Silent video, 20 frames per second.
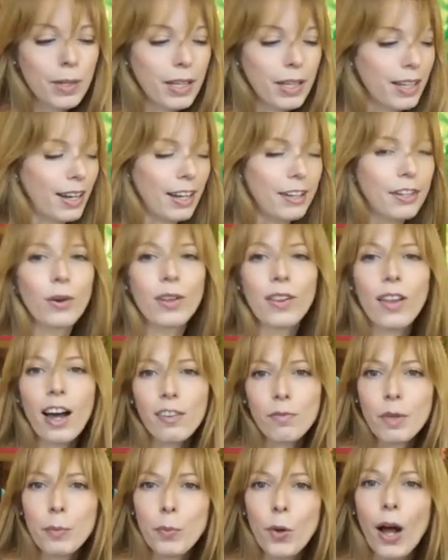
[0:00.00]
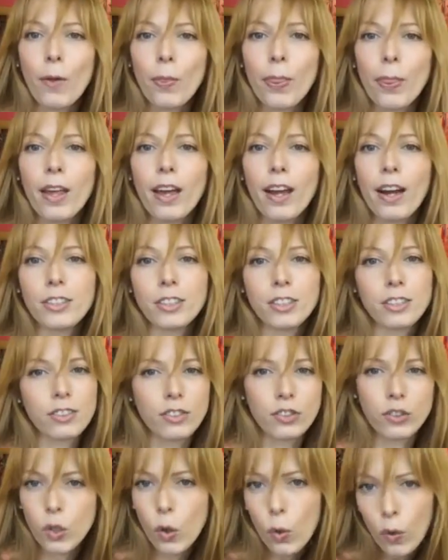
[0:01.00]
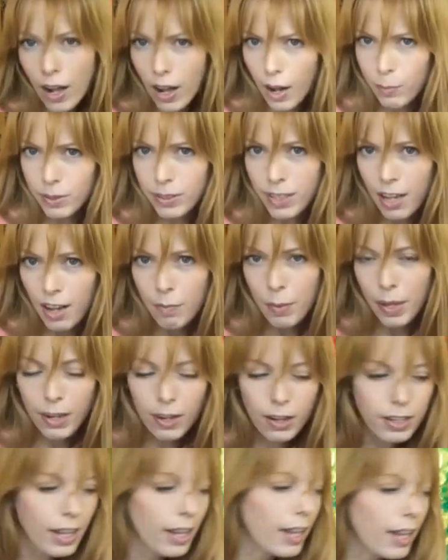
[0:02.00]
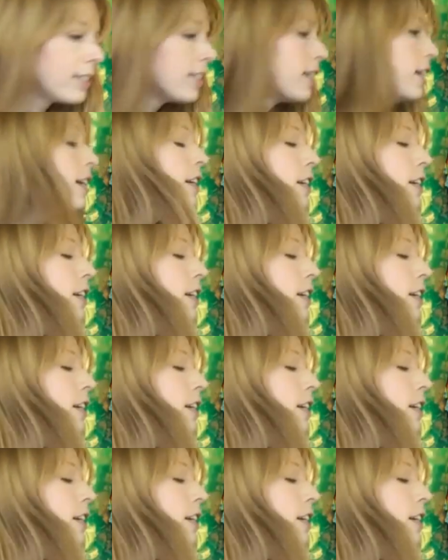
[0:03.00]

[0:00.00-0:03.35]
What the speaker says: but I know a lot of people out there just don't happen to have paint on hand.